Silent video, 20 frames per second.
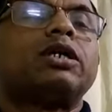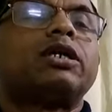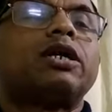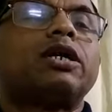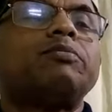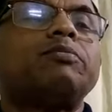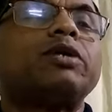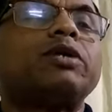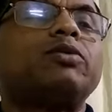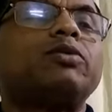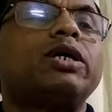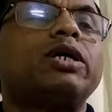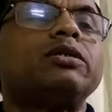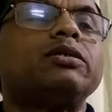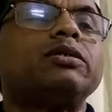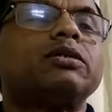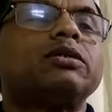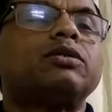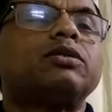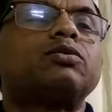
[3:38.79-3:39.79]
Number
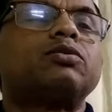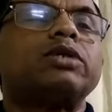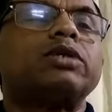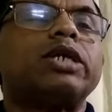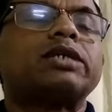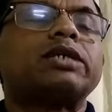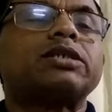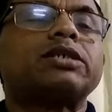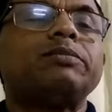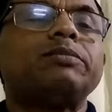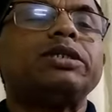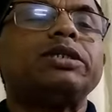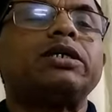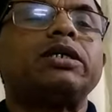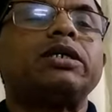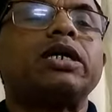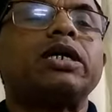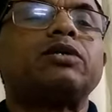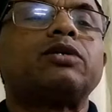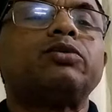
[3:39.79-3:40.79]
one, to examine
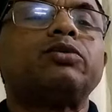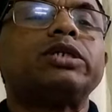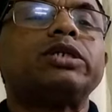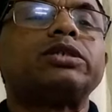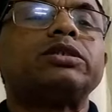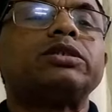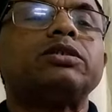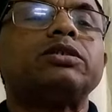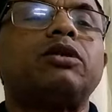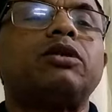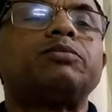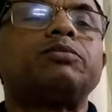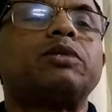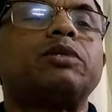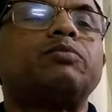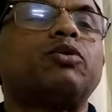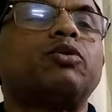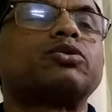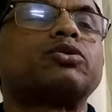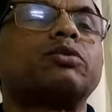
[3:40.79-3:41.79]
the accuracy of
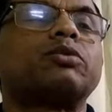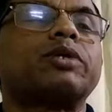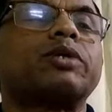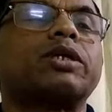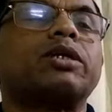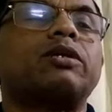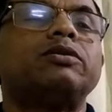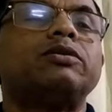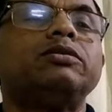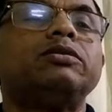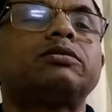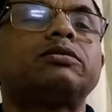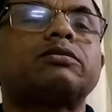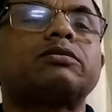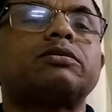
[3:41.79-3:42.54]
the books of account.